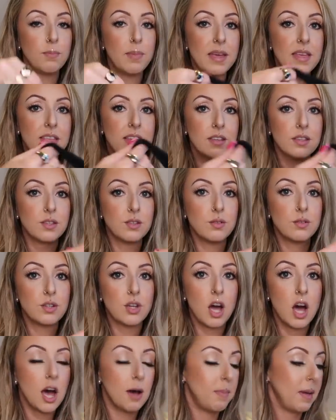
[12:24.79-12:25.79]
bathing suit
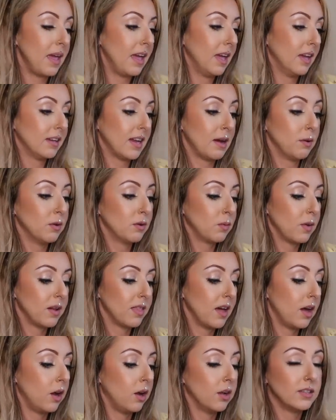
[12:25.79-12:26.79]
top and I would
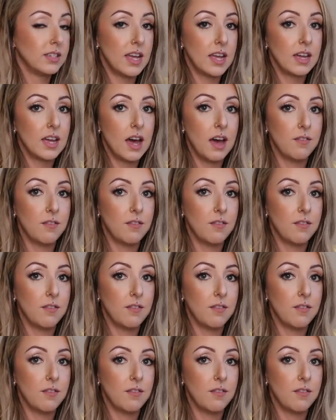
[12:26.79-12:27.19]
wear that all day